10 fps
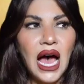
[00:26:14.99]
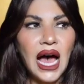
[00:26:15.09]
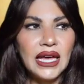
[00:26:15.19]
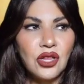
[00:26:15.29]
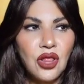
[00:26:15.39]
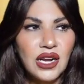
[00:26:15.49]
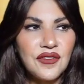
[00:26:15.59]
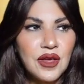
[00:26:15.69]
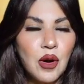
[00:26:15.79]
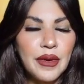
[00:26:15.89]
And a lot of
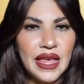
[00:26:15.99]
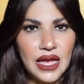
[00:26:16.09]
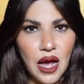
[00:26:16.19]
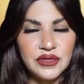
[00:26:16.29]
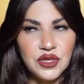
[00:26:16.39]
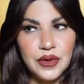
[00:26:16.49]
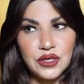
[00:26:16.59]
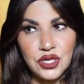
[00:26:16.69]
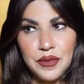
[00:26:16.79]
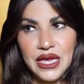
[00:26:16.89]
the women that come to,
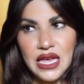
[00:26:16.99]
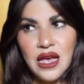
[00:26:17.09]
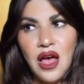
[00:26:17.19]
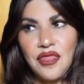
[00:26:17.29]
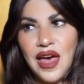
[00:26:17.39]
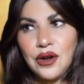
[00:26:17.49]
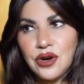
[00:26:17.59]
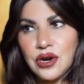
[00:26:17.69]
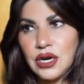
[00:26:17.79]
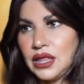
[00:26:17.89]
to me that
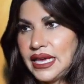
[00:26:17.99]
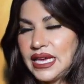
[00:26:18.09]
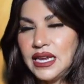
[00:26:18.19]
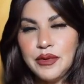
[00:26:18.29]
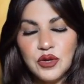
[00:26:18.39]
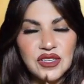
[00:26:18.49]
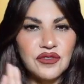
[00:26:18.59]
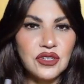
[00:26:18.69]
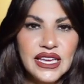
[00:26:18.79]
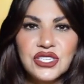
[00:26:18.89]
are like in abusive
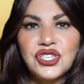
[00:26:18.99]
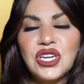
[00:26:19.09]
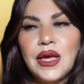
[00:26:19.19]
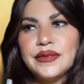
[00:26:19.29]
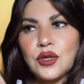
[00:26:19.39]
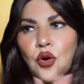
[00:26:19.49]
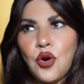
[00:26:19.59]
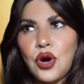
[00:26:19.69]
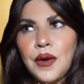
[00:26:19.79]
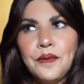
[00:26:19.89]
relationships,
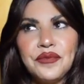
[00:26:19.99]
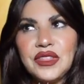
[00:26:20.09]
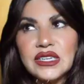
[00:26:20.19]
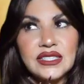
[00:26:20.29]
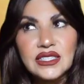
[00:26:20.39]
or they're,